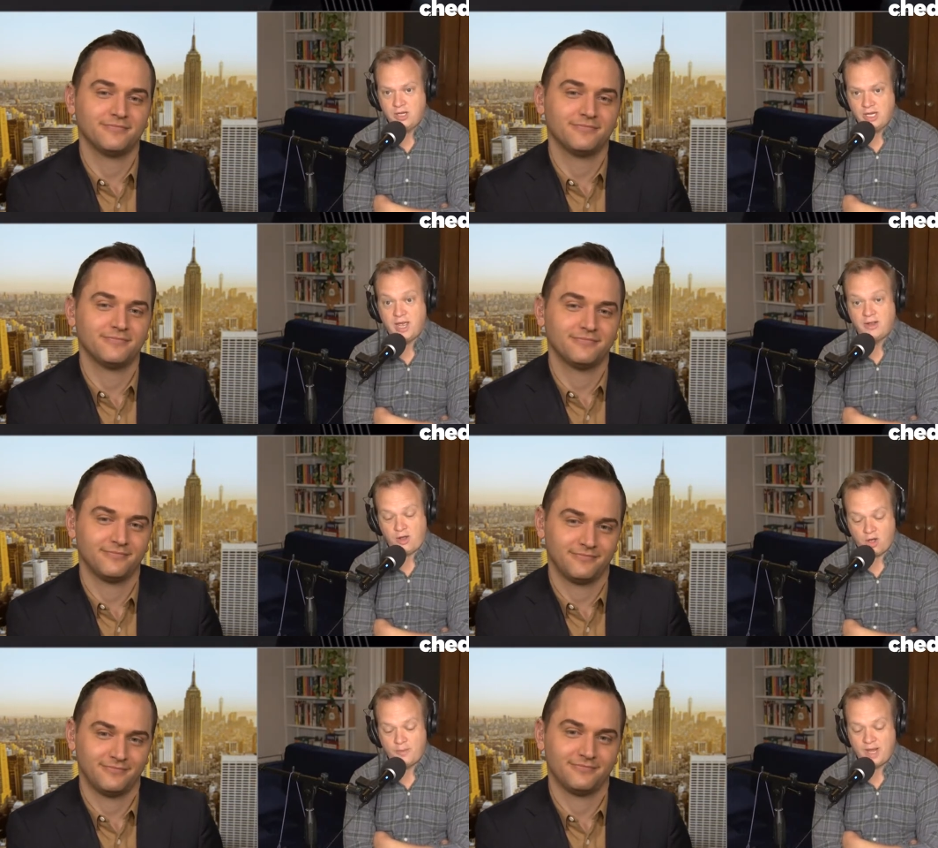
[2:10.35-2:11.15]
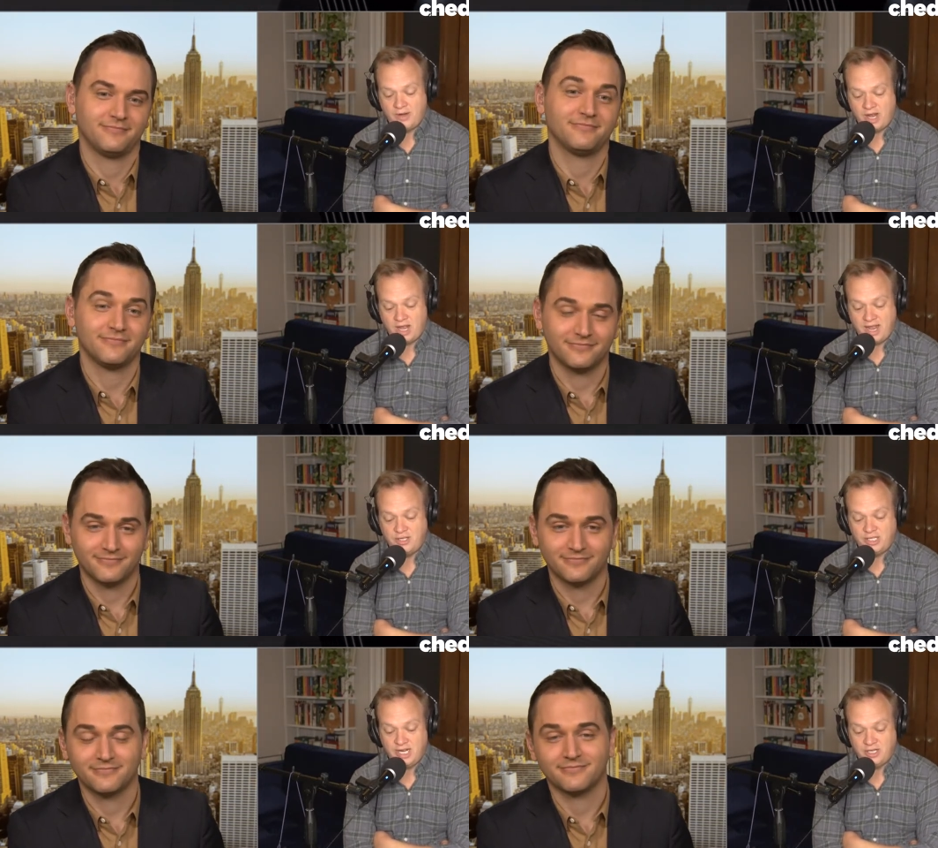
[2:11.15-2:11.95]
Speaker 1: Yeah, all about uh,
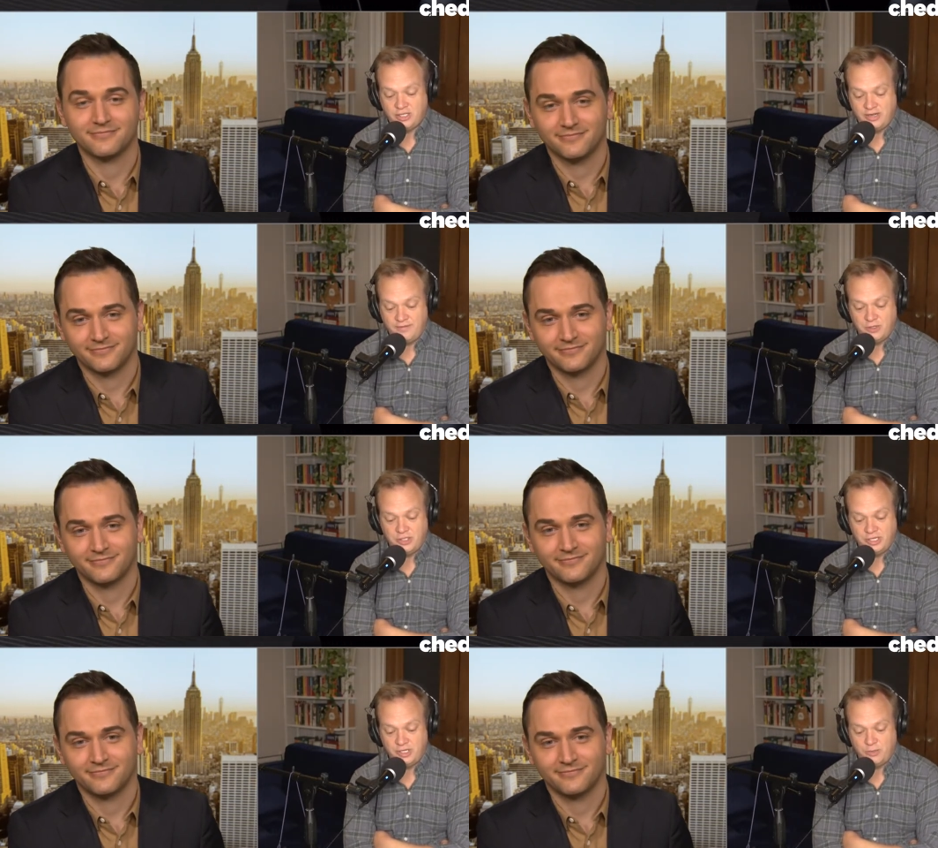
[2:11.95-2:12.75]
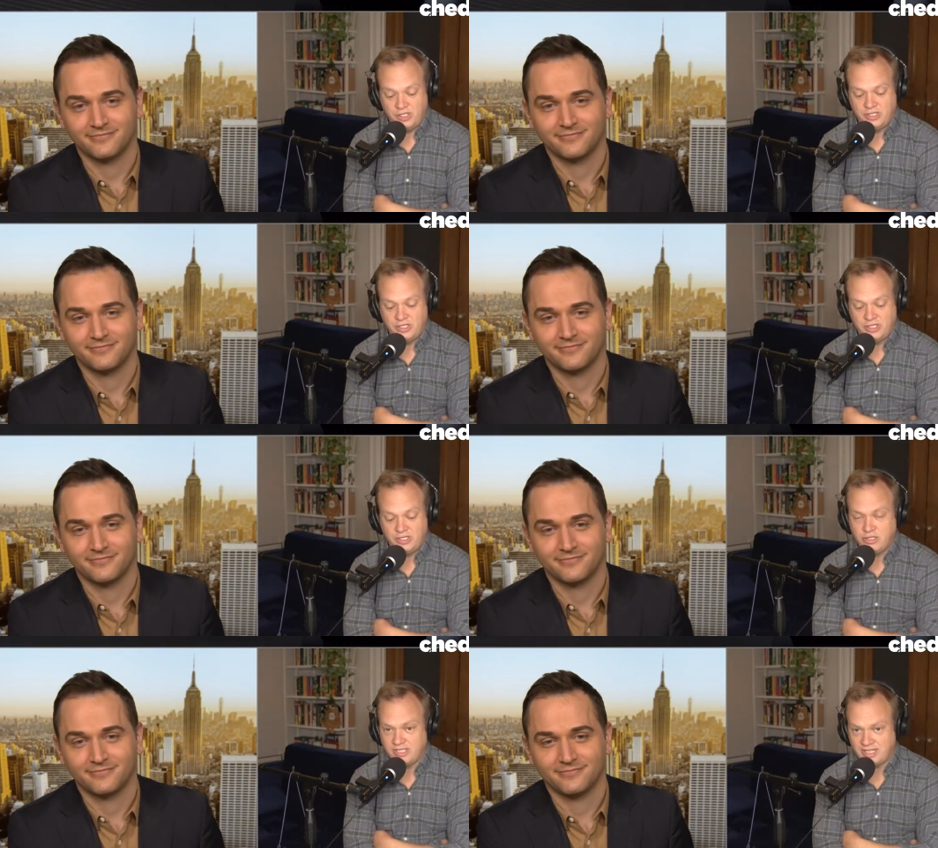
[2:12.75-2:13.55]
education in Virginia, which is
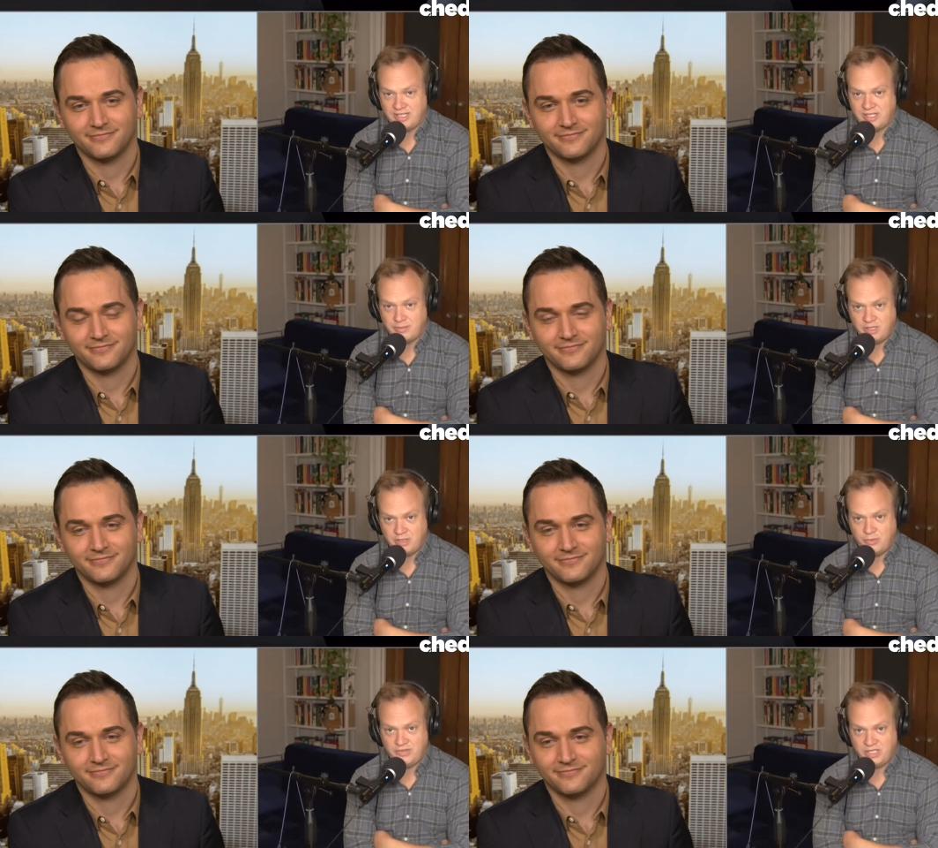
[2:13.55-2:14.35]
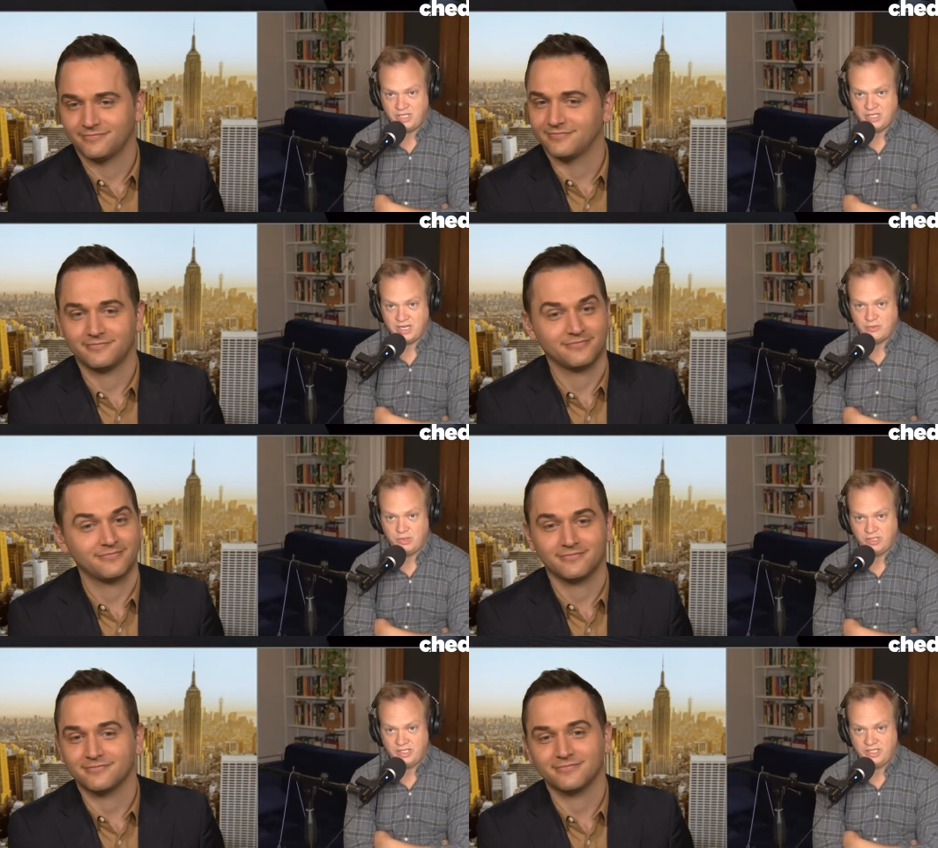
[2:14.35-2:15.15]
interesting. That's not something that we've seen as
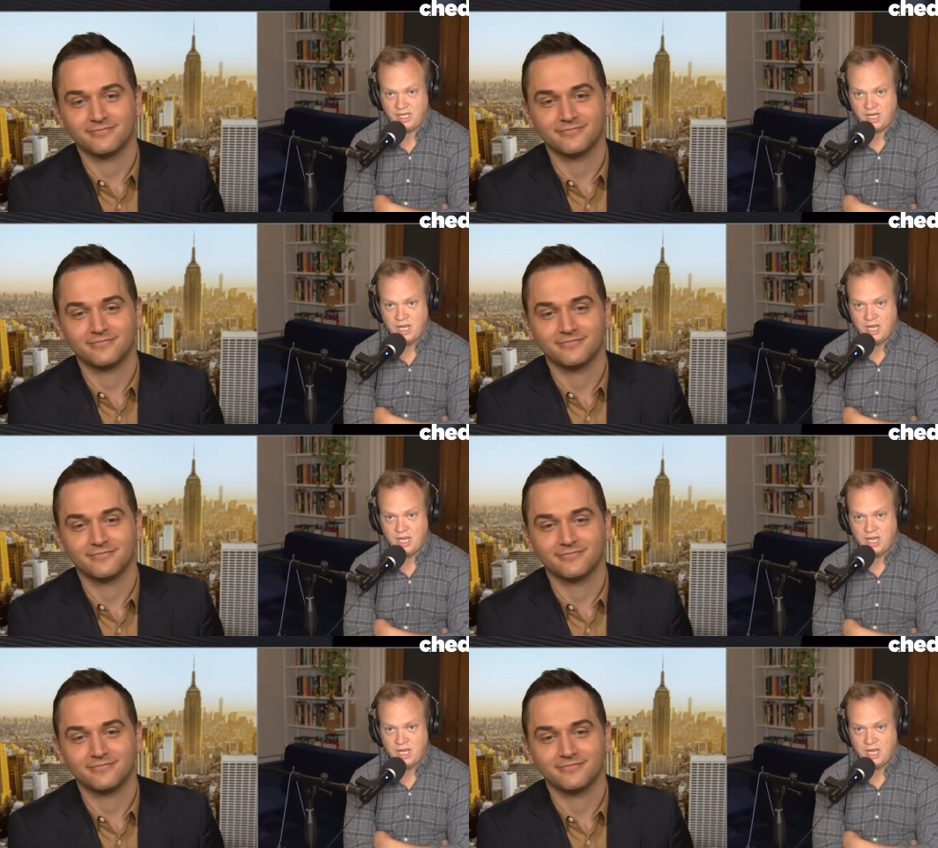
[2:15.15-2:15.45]
really the uh,